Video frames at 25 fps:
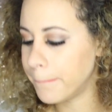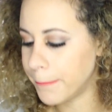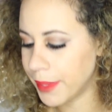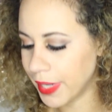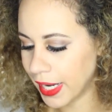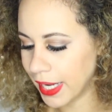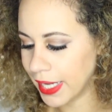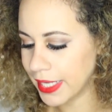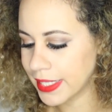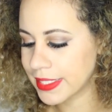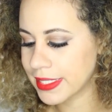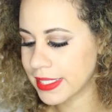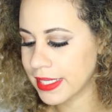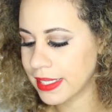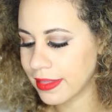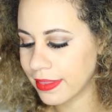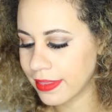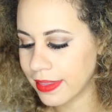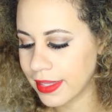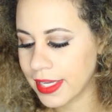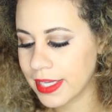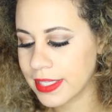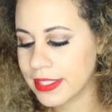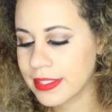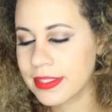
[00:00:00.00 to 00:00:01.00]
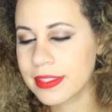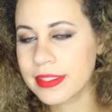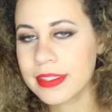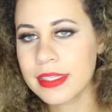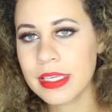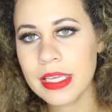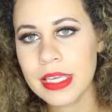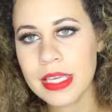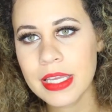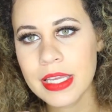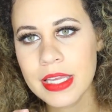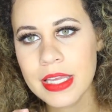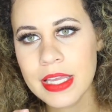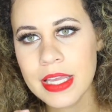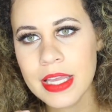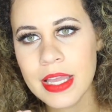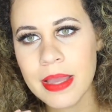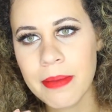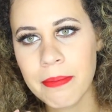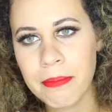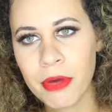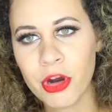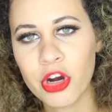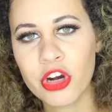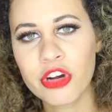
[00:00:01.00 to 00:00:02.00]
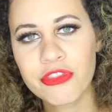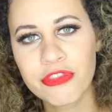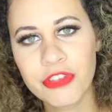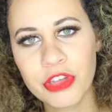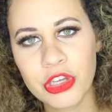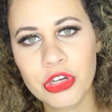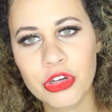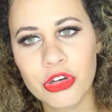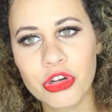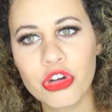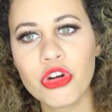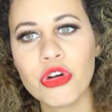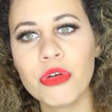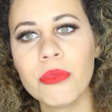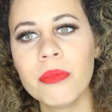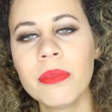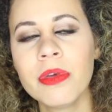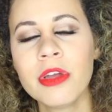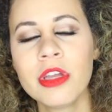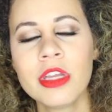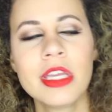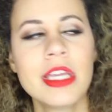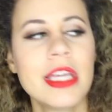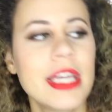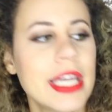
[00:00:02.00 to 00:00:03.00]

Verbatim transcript: But this perfume